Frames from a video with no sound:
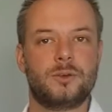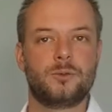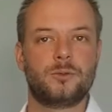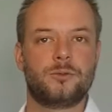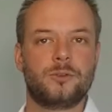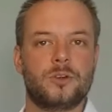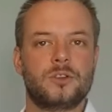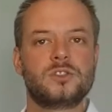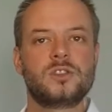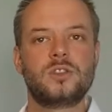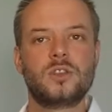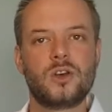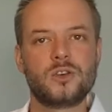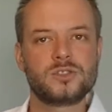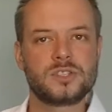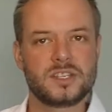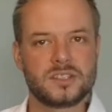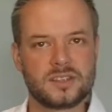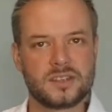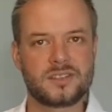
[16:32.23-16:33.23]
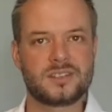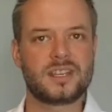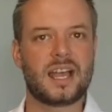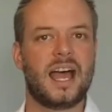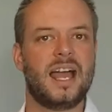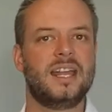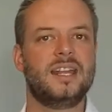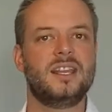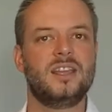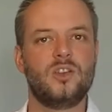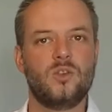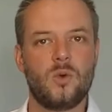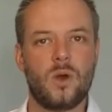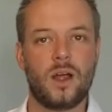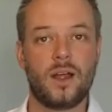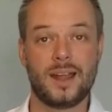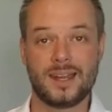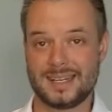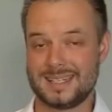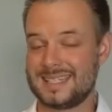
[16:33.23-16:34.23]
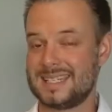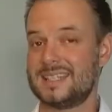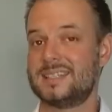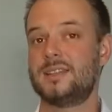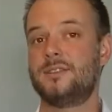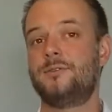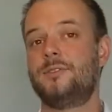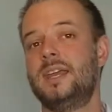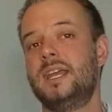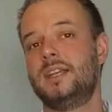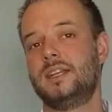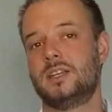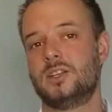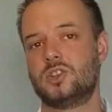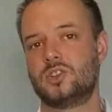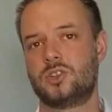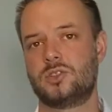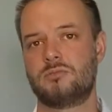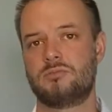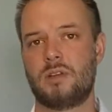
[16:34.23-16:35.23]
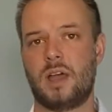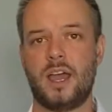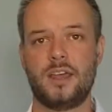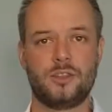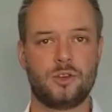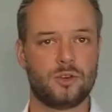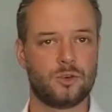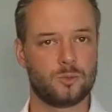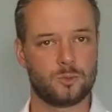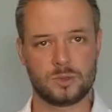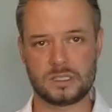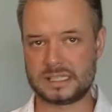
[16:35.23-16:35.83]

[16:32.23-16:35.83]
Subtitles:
it refers to those in society who are at a disadvantage, either